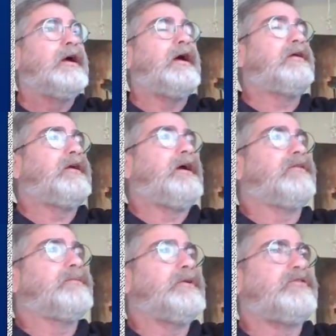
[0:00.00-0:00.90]
And,
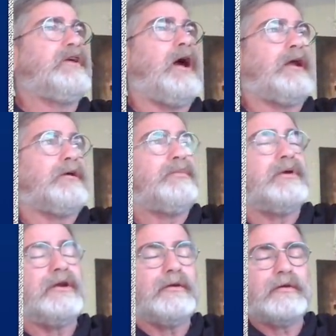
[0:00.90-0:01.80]
and the messianic
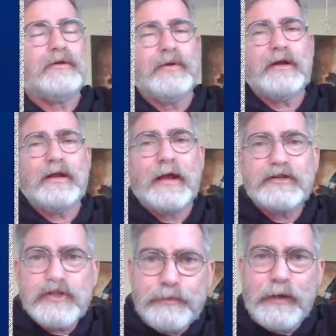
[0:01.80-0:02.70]
community, community, like
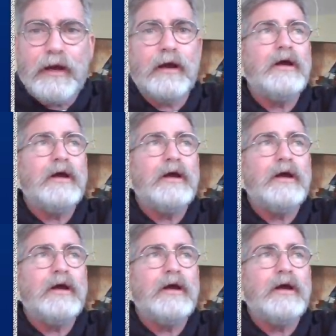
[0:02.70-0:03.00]
Shapira,